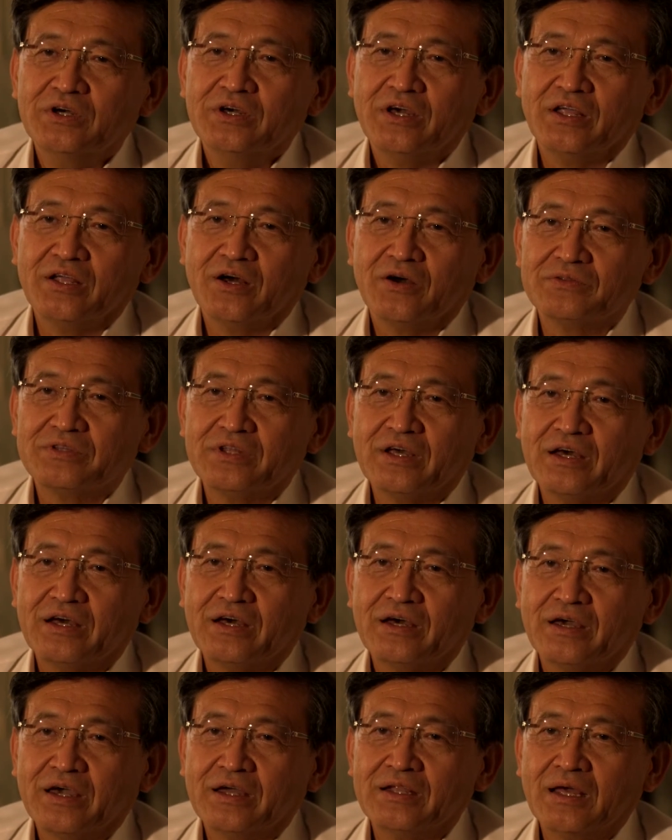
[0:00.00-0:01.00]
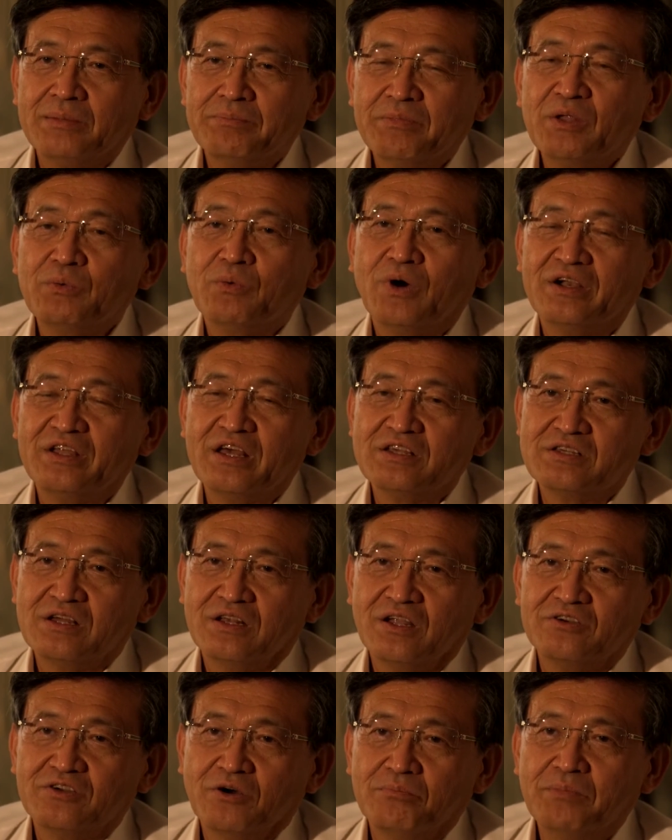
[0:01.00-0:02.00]
And then meanwhile, there's a
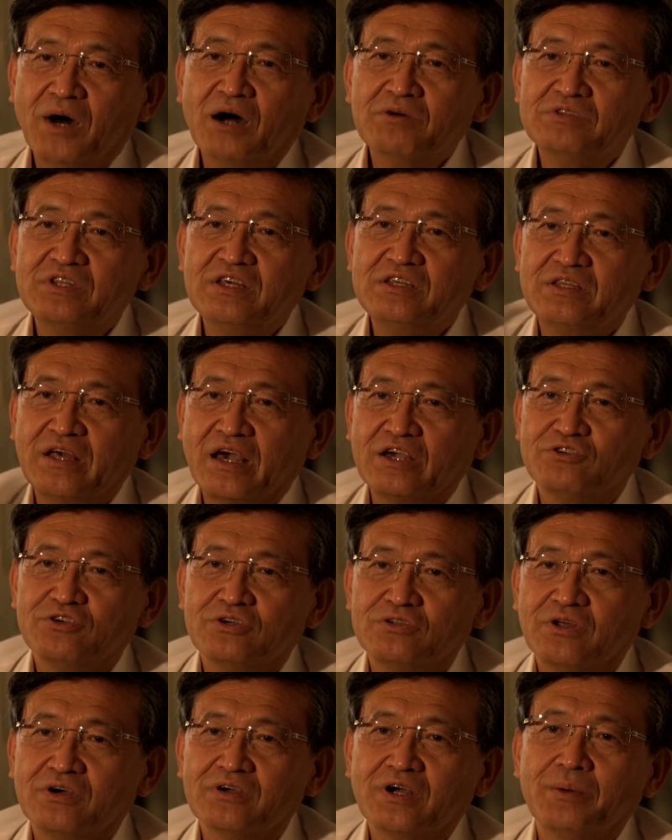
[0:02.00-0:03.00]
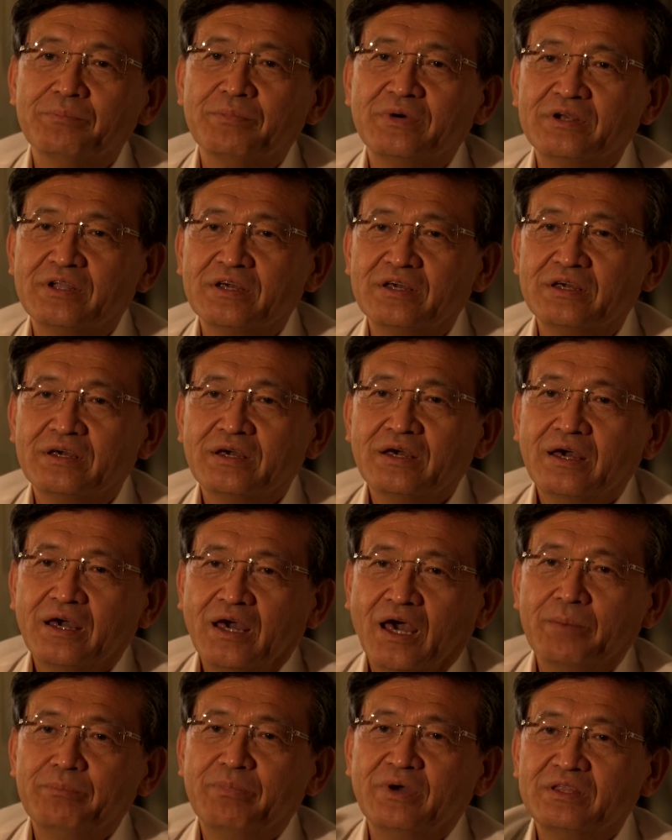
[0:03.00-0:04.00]
lot of multinational company
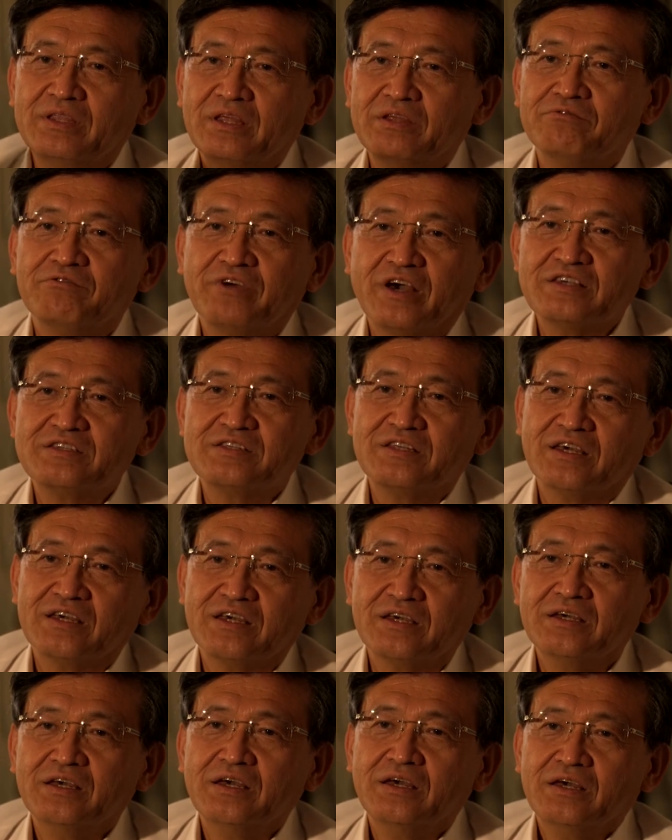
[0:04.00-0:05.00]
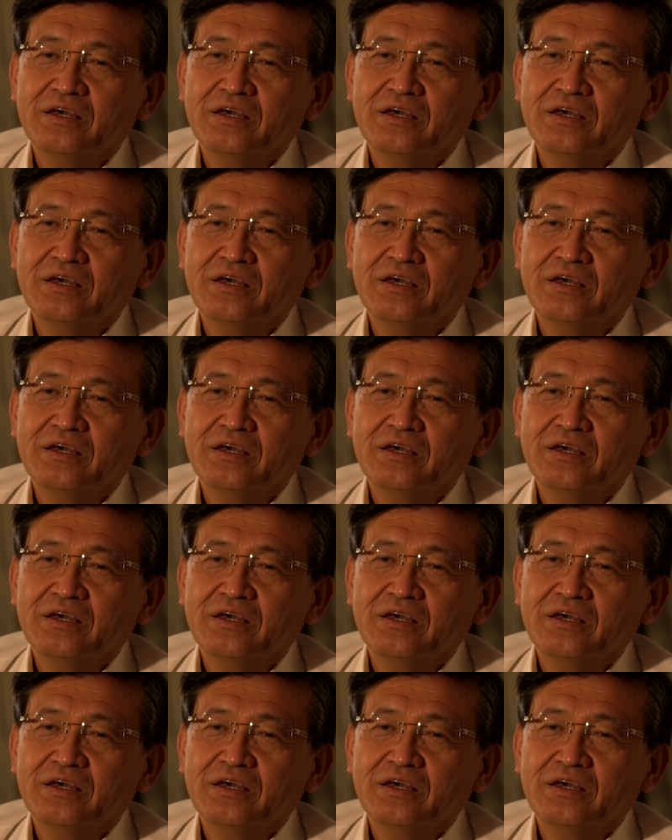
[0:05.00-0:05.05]
have been investing